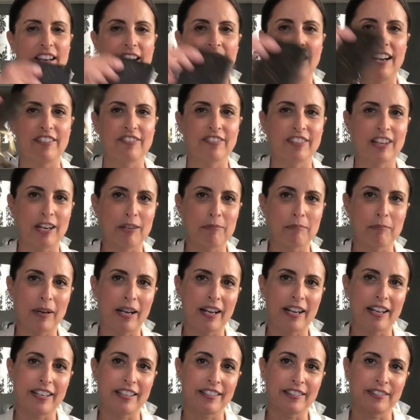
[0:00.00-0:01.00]
I've got
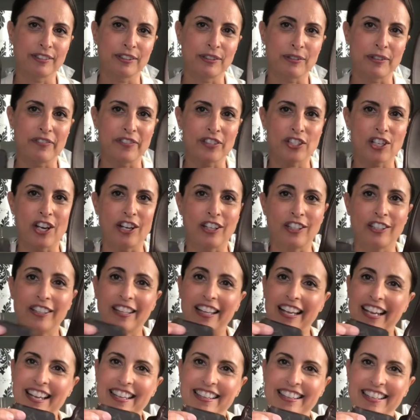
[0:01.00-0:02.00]
my Louis Vuitton
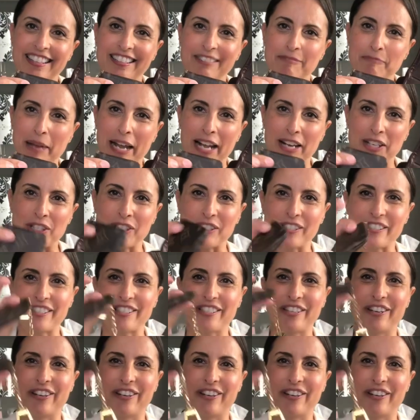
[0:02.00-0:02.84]
clay that matches so